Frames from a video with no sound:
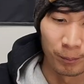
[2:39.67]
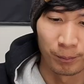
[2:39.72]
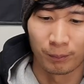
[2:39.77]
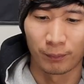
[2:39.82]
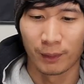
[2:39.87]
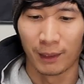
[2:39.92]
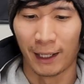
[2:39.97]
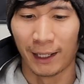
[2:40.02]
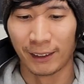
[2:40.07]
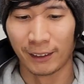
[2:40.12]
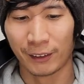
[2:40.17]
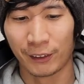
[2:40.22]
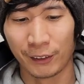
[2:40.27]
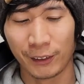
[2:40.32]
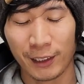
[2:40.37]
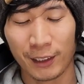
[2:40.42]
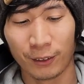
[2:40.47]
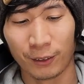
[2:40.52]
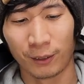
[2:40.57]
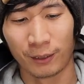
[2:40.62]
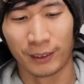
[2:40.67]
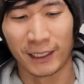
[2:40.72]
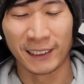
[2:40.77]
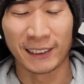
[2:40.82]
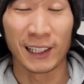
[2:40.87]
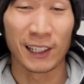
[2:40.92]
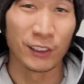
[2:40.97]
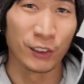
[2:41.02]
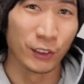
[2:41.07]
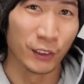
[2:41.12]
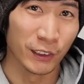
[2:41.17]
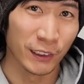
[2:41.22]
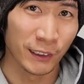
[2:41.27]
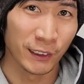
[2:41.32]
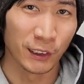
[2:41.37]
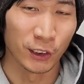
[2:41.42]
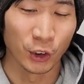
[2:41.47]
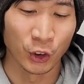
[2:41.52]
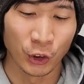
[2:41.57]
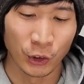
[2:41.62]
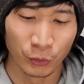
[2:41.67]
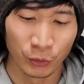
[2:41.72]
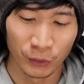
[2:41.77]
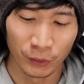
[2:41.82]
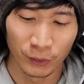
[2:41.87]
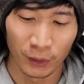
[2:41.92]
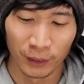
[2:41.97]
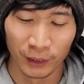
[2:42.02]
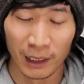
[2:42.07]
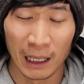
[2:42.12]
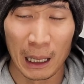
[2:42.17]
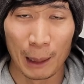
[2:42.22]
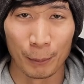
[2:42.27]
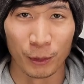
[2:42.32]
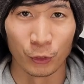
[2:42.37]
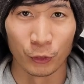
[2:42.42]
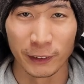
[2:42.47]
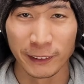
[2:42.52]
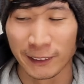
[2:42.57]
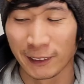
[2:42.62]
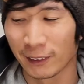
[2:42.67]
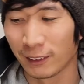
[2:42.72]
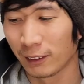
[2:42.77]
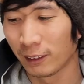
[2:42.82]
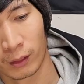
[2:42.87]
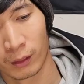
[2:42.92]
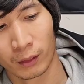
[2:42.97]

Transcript: And there you go. That's how you adjust the shifter on the Hybrid Racing.